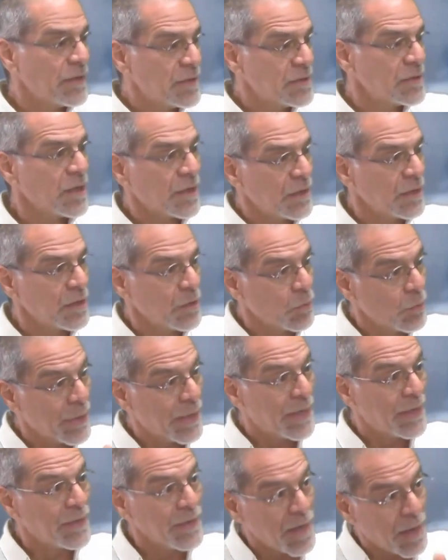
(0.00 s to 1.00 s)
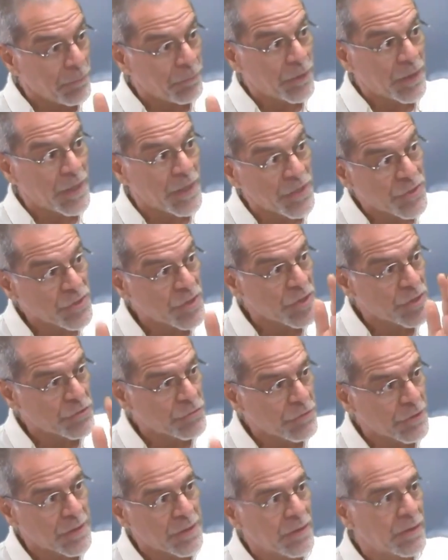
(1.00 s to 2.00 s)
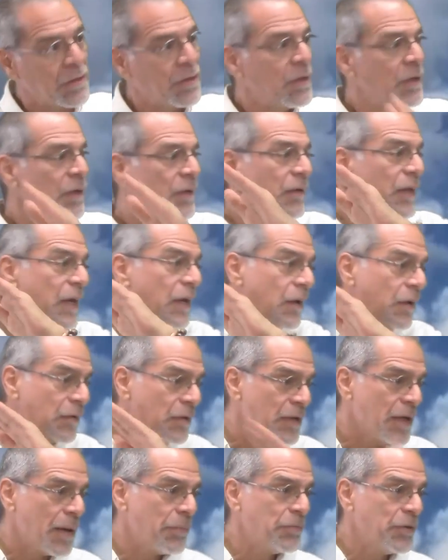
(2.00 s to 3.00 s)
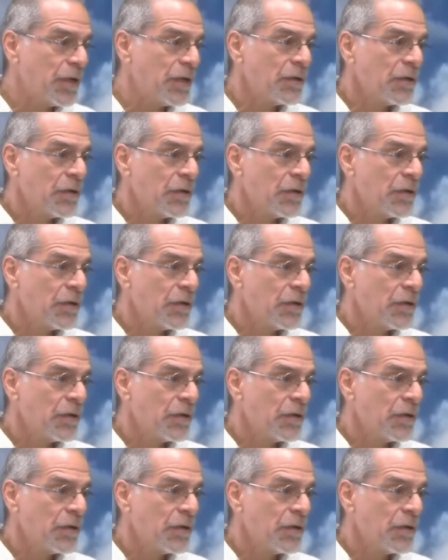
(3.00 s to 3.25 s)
it is, the way the application is written, they condemned